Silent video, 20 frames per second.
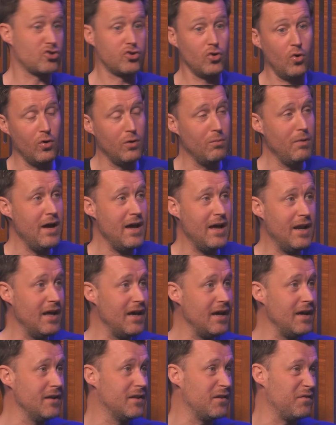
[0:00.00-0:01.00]
throwing away a
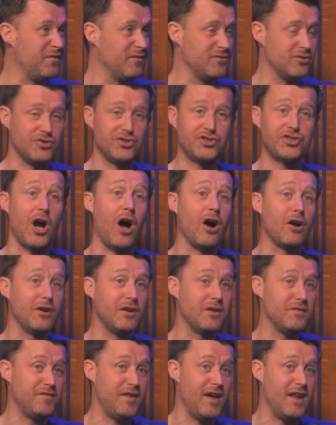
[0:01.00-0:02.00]
lead, the shock
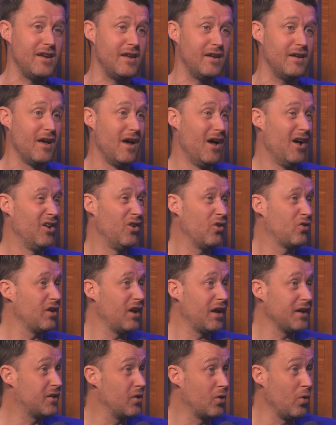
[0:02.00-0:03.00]
and defending,
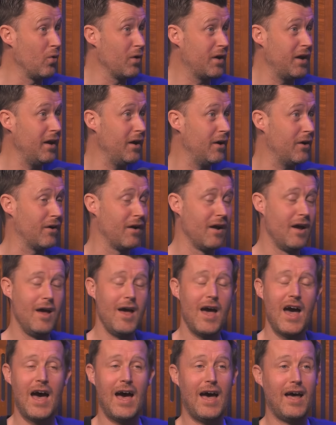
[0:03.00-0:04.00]
looking like they don't care.
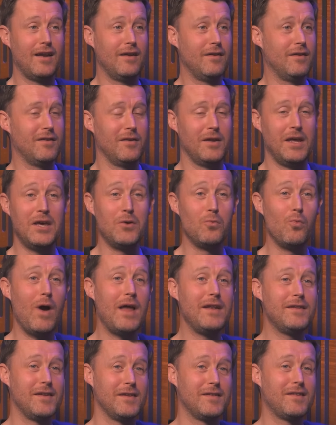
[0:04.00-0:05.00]
And he
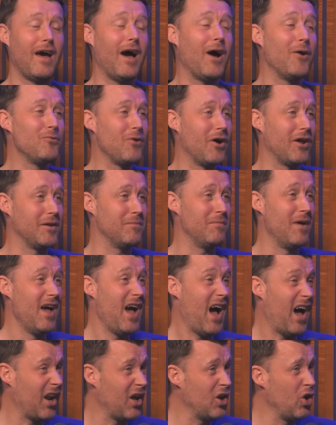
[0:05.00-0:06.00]
went to town on them.
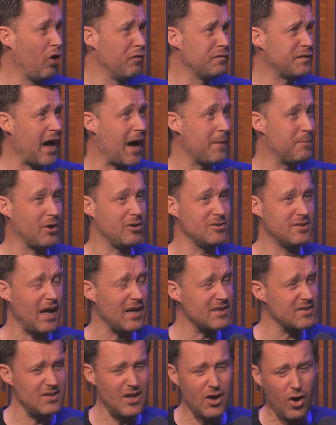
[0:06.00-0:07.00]
And I love that because
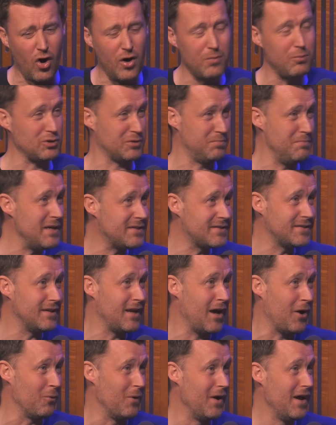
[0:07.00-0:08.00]
that's near almost missing
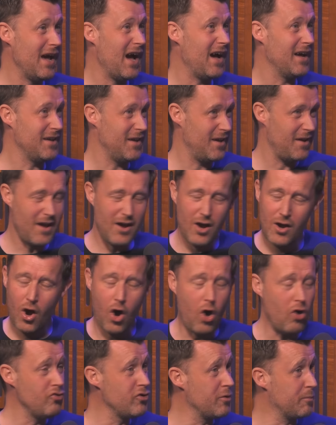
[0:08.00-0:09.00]
now. It needs to be said, doesn't it?
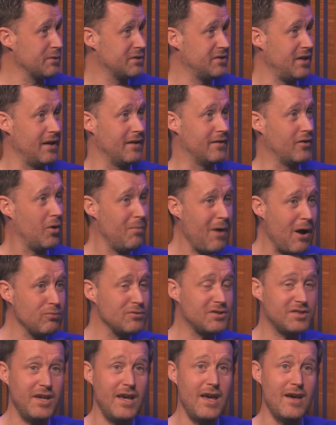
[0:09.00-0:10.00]
one hundred percent. Yeah. Come out
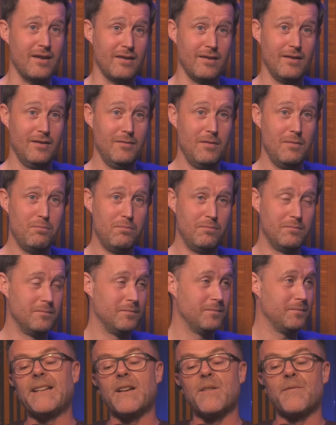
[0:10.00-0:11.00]
yeah. and say it. And
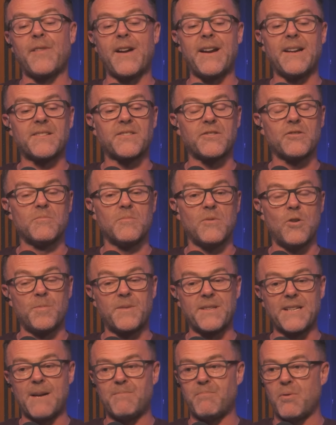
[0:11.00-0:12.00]
Conte, you know, in fairness to him,
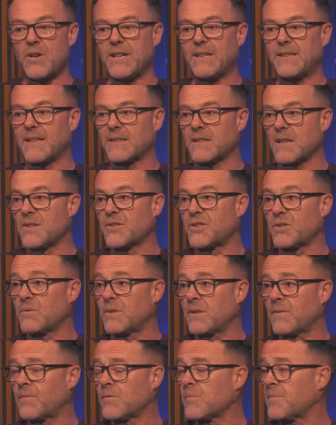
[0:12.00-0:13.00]
up to that point had gone through
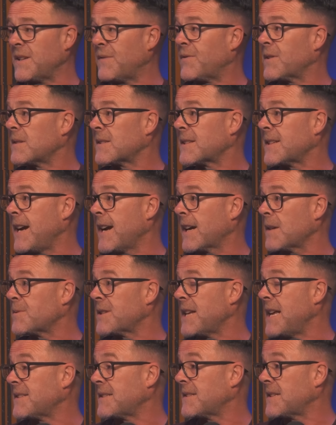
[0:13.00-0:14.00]
different different
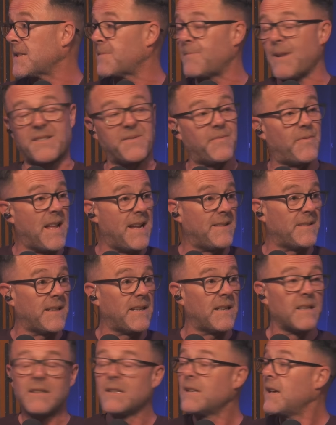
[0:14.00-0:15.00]
circumstances. Mm. His best friend
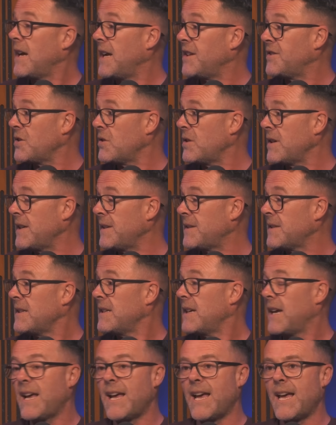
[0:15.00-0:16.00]
uh, had died.
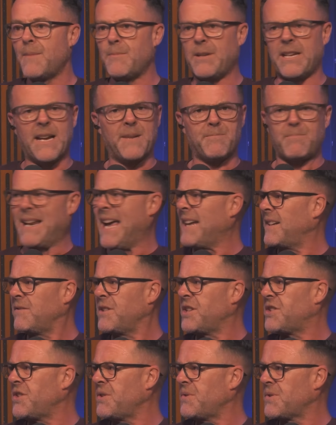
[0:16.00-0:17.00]
Um, he had bladder
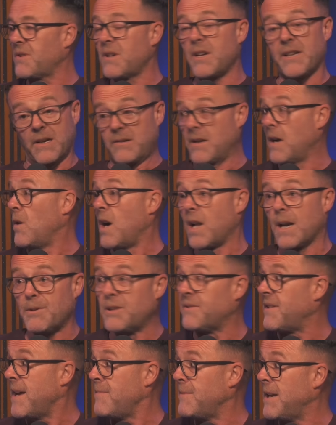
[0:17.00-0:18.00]
issues. Oh, yeah. I know all
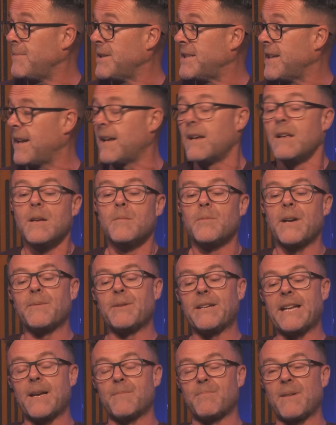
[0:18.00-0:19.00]
about them, let me tell you. But
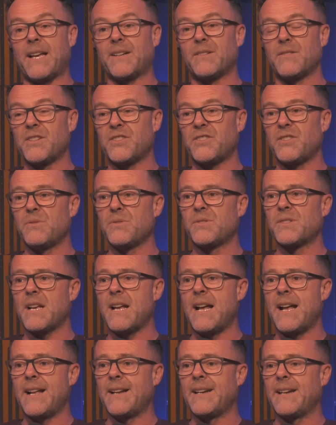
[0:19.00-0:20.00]
anyway, he had bladder issues,
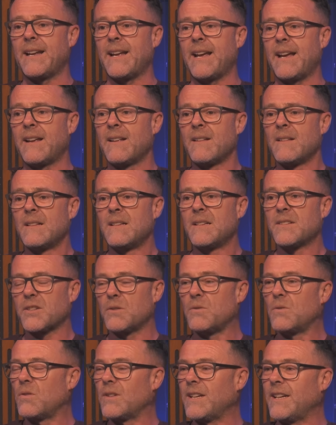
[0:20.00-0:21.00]
and uh,
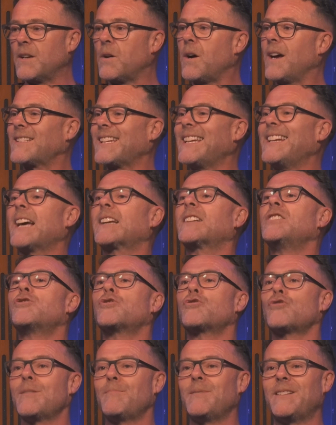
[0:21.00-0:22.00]
so, you know, I'd say that
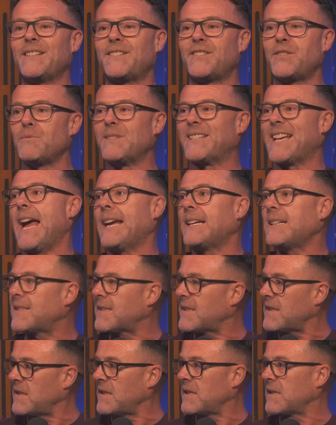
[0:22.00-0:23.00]
contributed to his
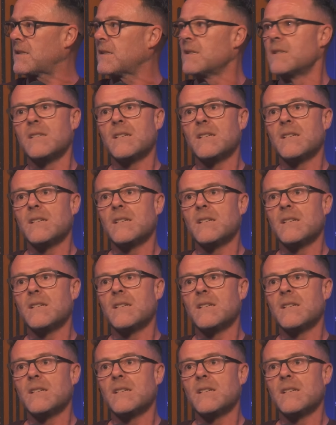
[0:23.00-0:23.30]
angst and his.